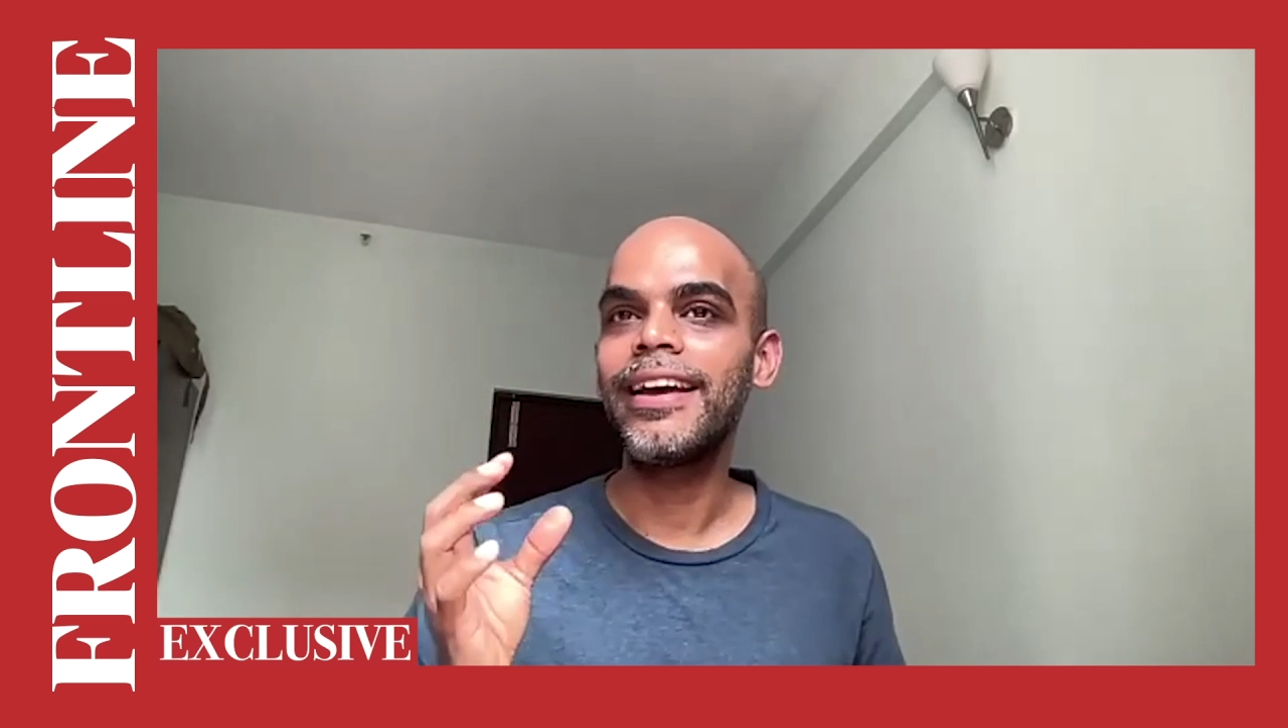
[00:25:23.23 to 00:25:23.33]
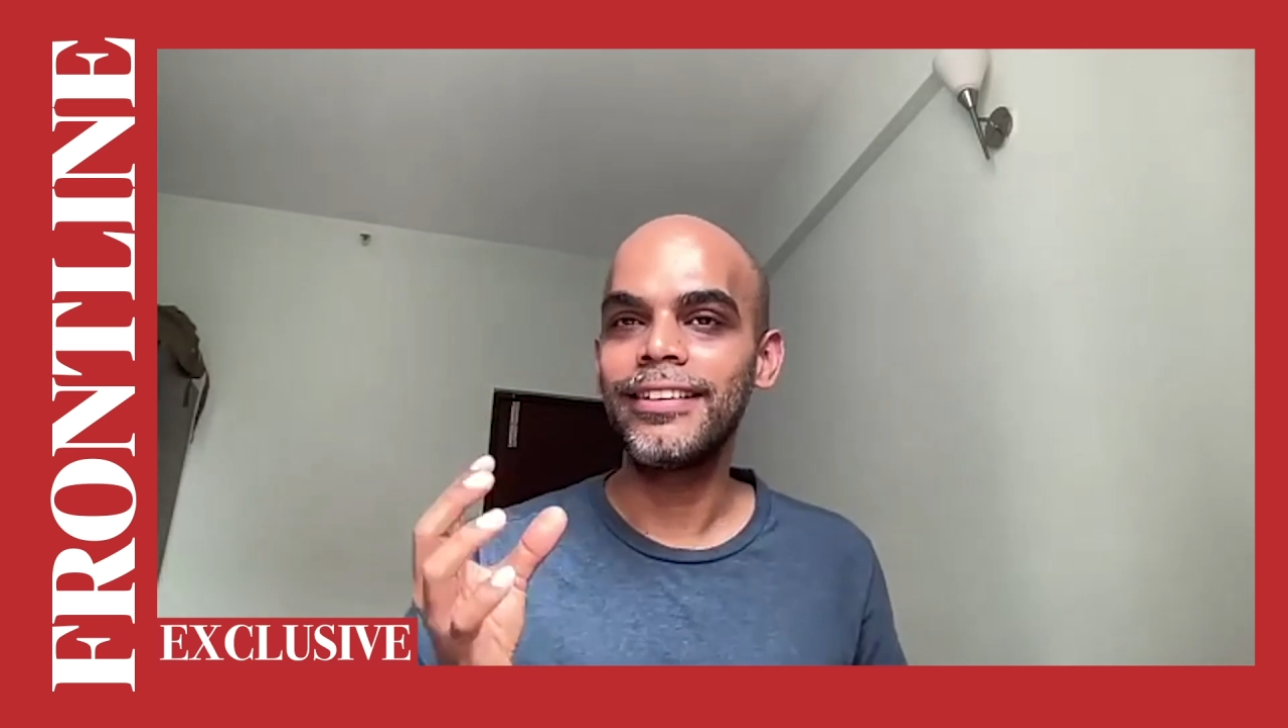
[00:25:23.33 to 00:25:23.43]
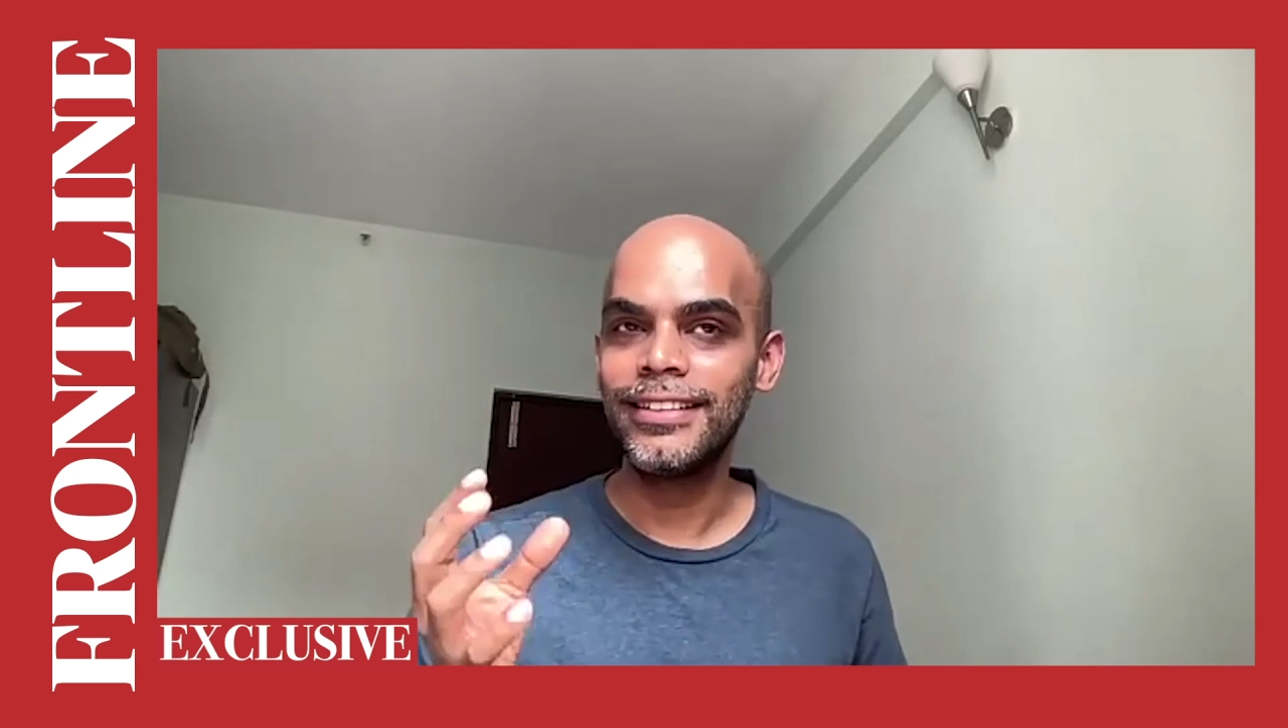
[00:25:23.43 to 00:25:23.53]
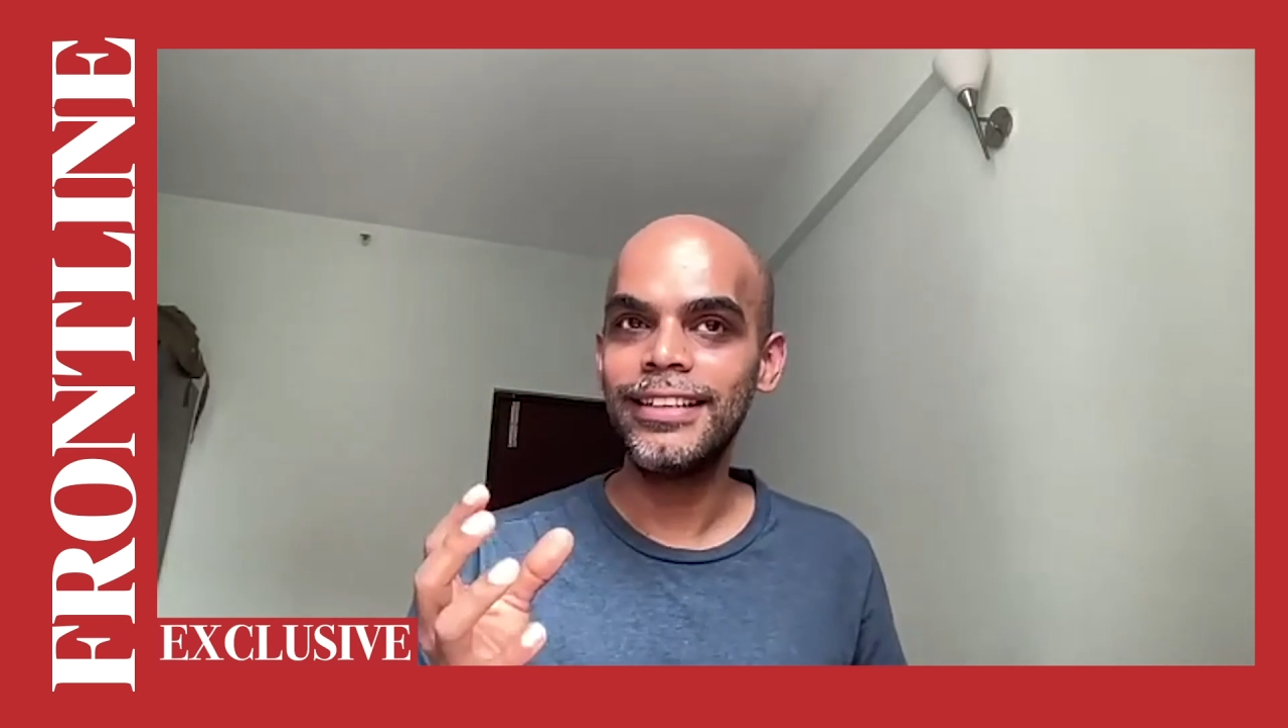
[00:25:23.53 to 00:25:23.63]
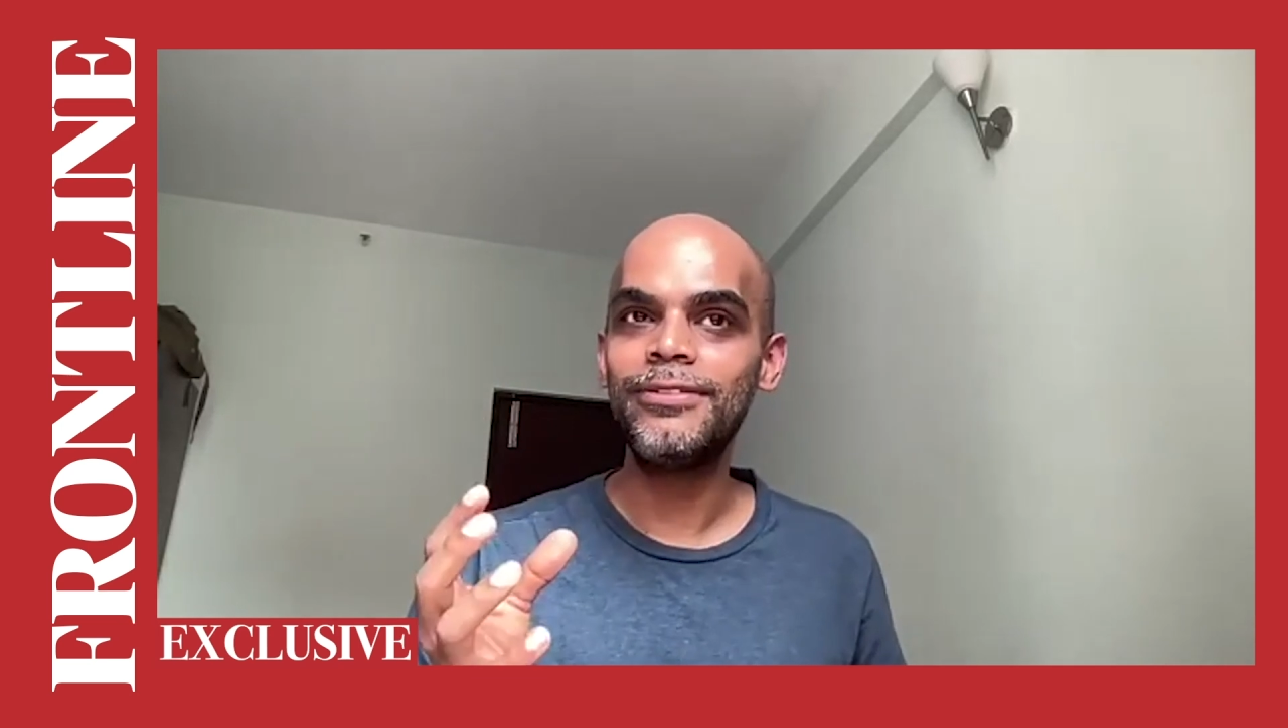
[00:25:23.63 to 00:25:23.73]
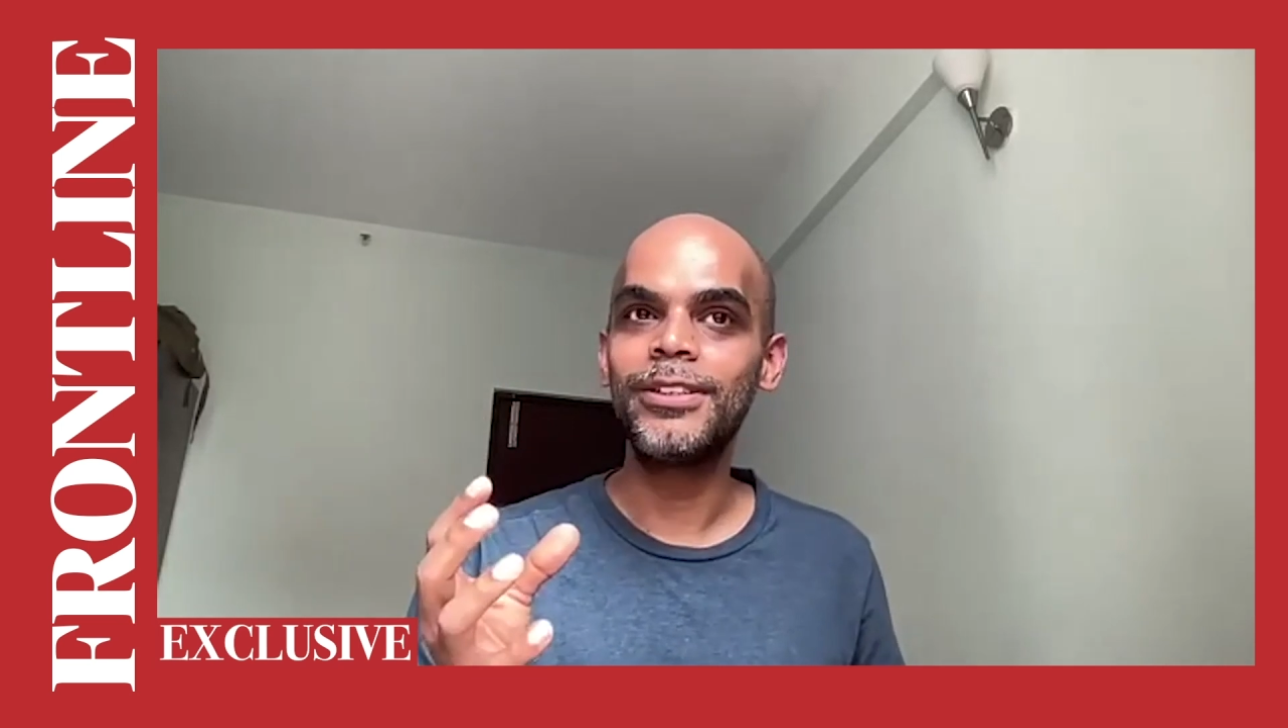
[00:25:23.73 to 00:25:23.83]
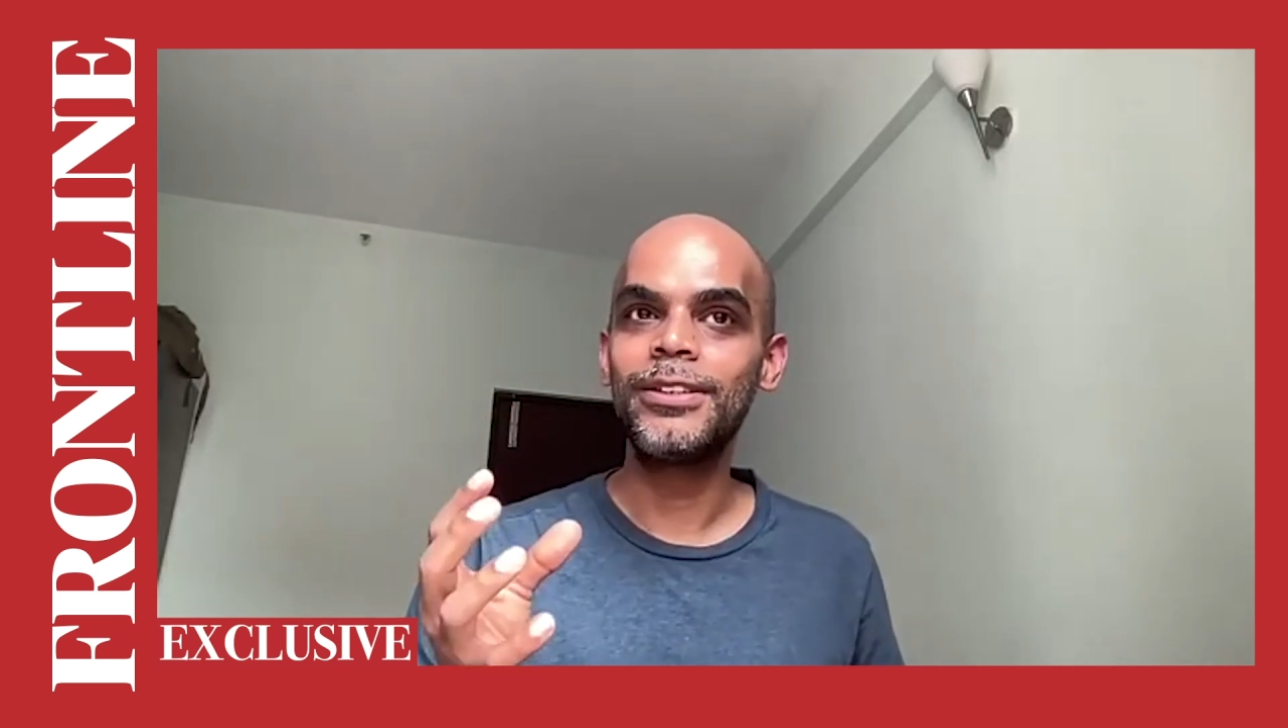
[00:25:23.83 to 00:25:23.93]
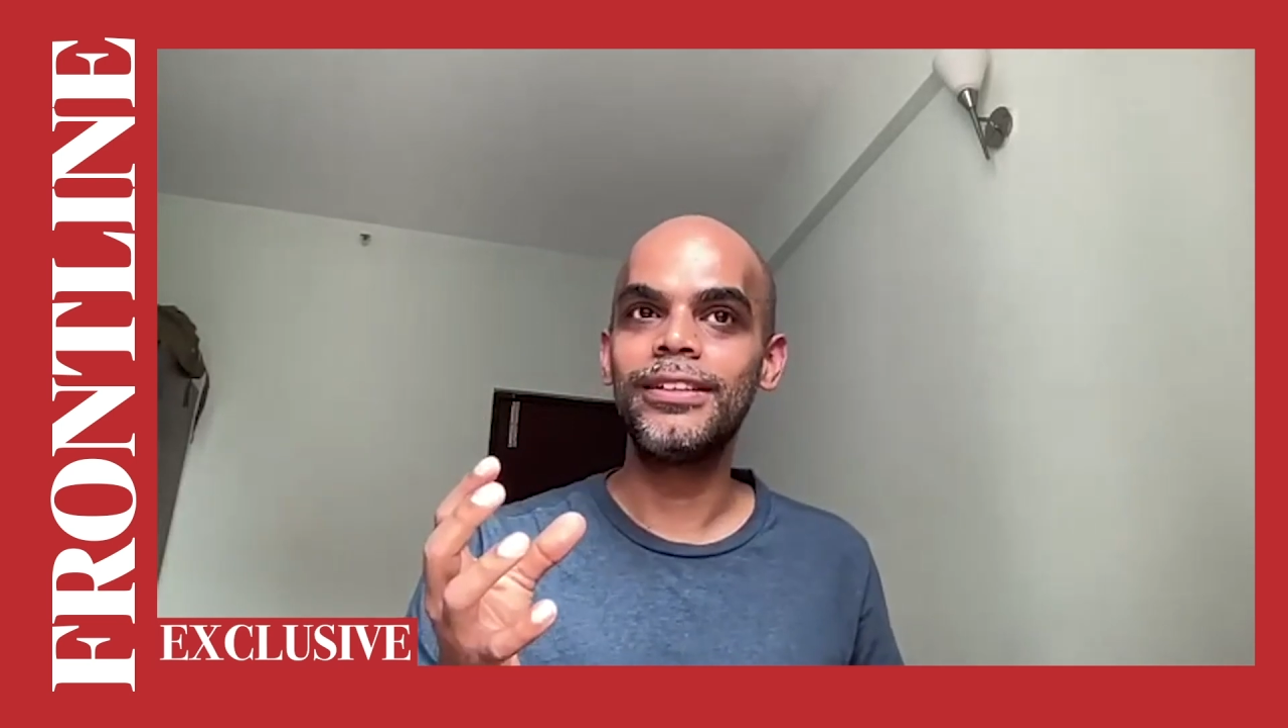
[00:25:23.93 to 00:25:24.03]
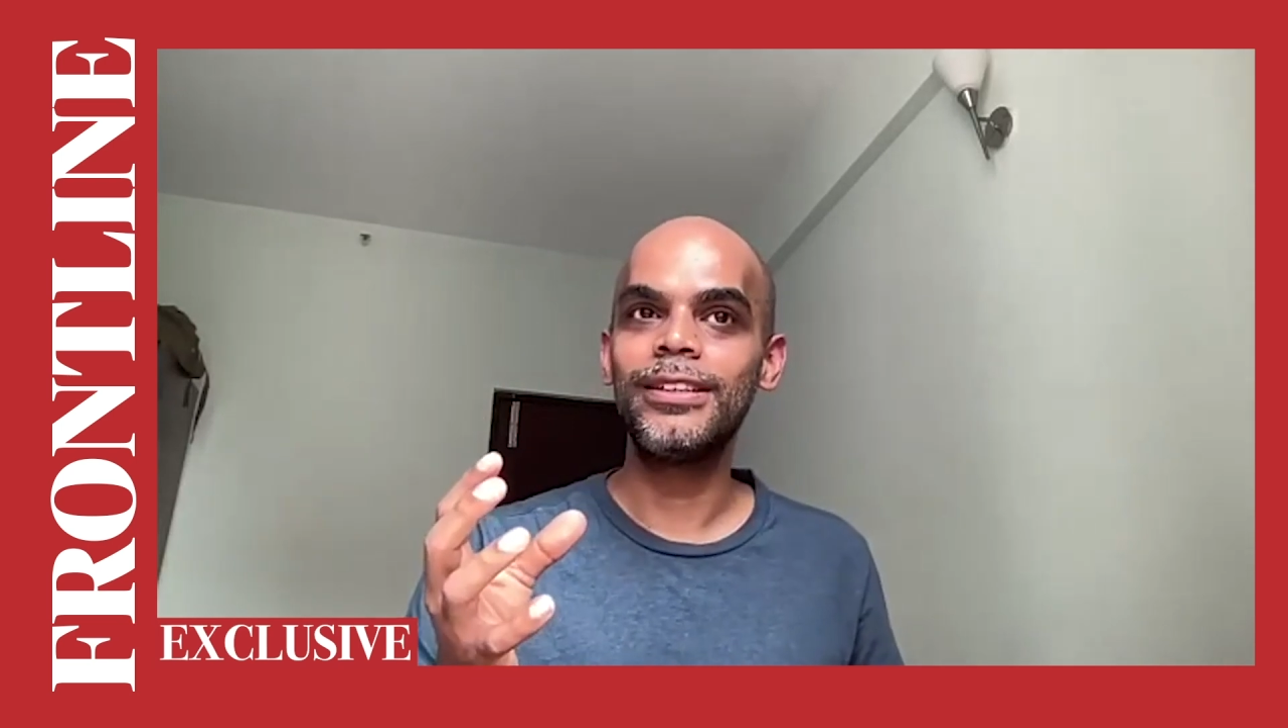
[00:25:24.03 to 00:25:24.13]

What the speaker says: I agree with